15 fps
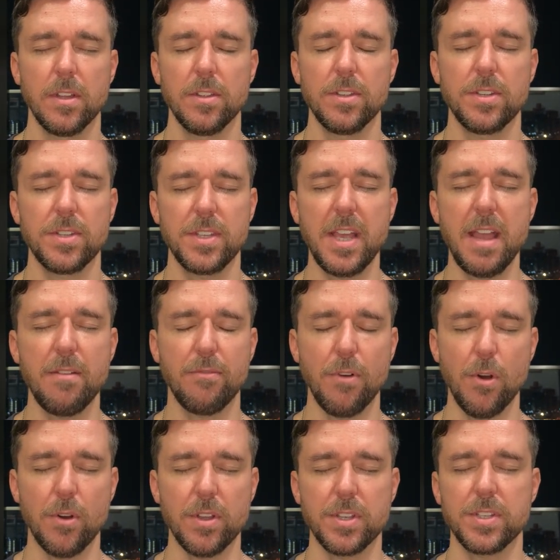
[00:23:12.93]
Stay
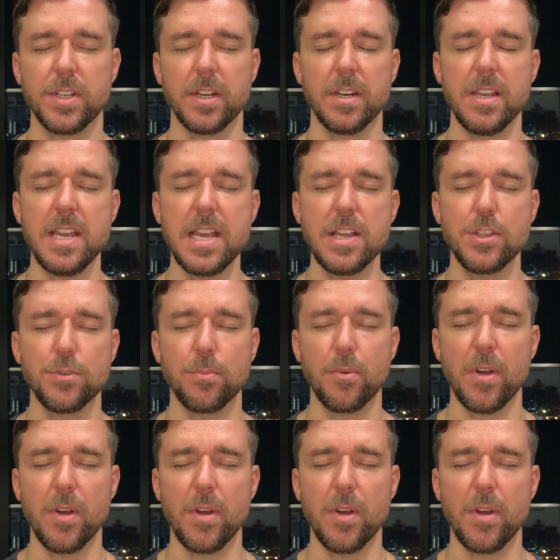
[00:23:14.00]
focused on each